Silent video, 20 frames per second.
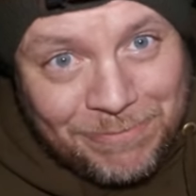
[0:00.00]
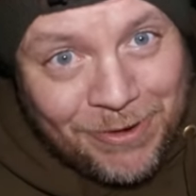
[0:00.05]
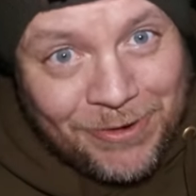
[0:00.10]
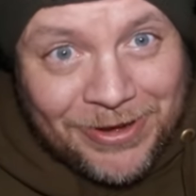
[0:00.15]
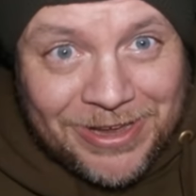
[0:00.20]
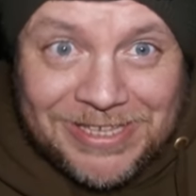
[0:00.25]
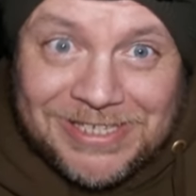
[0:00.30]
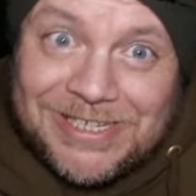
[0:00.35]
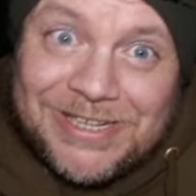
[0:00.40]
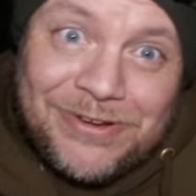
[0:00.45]

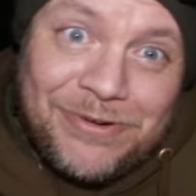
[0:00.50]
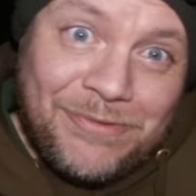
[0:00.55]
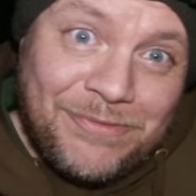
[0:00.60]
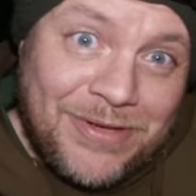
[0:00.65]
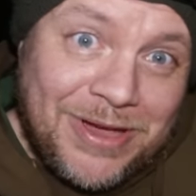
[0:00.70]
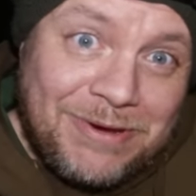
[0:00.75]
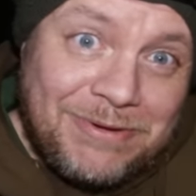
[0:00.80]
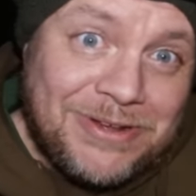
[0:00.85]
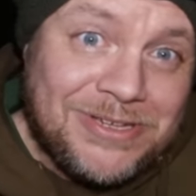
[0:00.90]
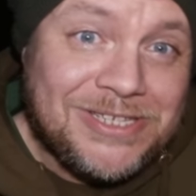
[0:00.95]
pockets, little
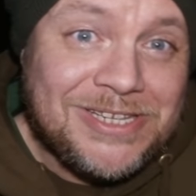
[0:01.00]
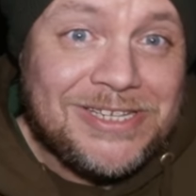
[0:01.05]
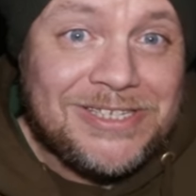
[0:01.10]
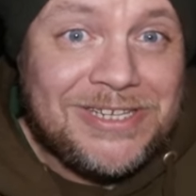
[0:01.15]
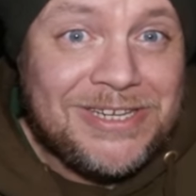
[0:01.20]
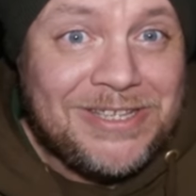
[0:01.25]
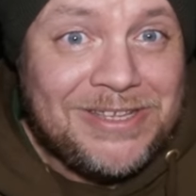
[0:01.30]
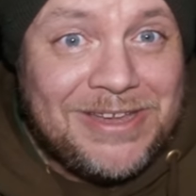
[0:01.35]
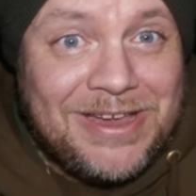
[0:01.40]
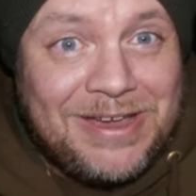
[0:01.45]

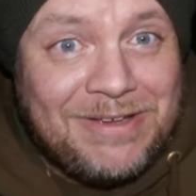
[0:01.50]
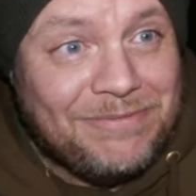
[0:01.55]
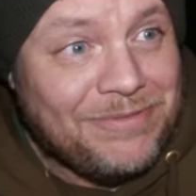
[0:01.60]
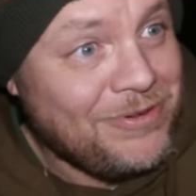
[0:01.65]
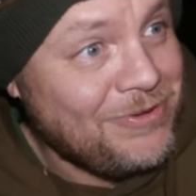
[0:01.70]
variances in depth.